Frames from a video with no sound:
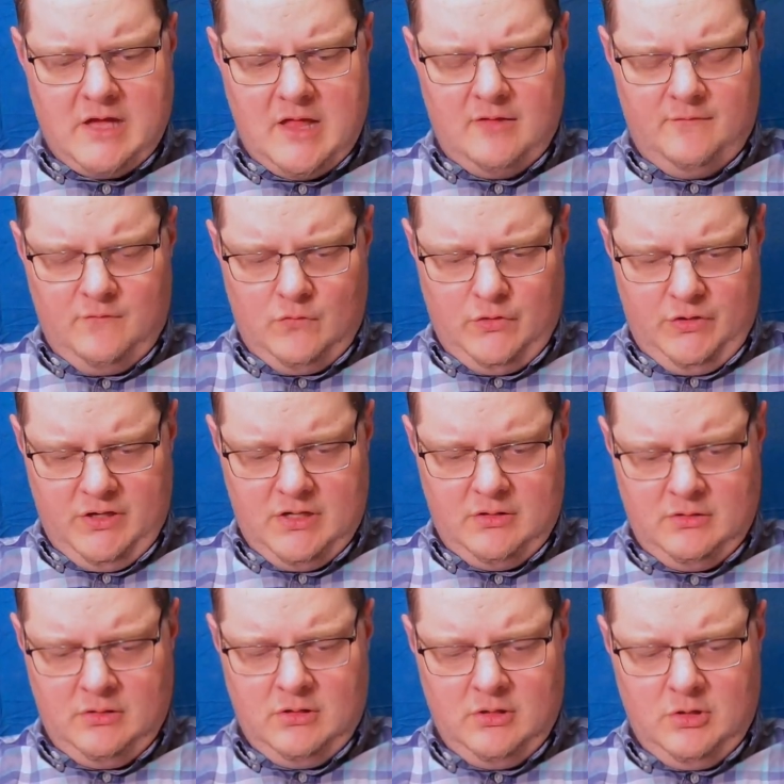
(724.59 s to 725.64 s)

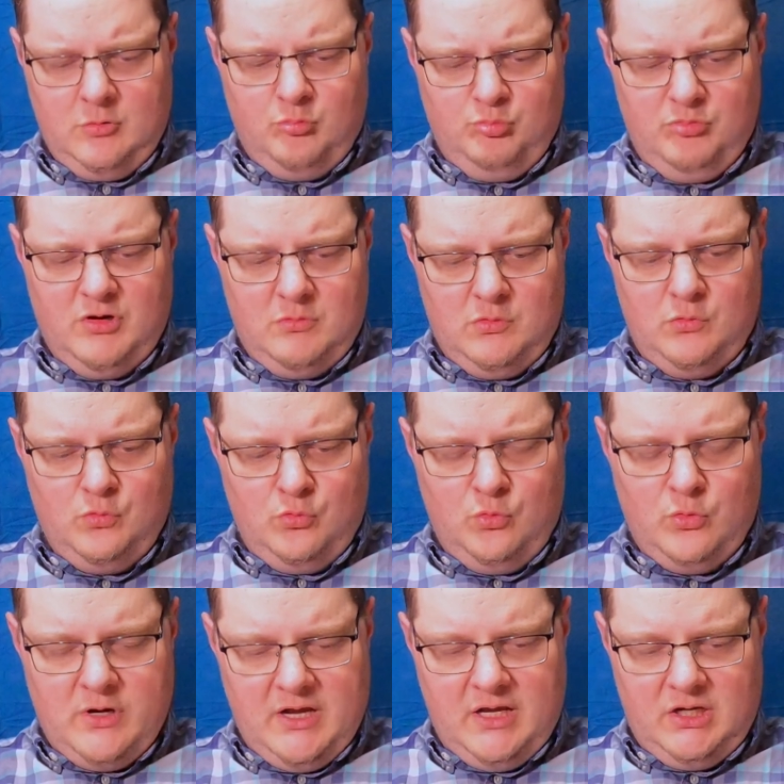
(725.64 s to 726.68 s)
California,
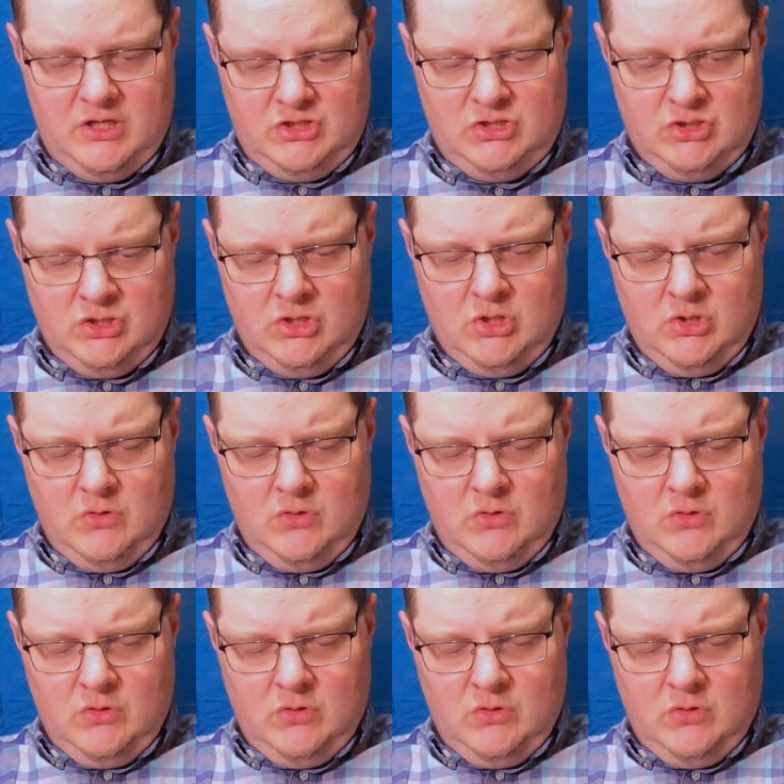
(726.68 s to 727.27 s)
minimum wage,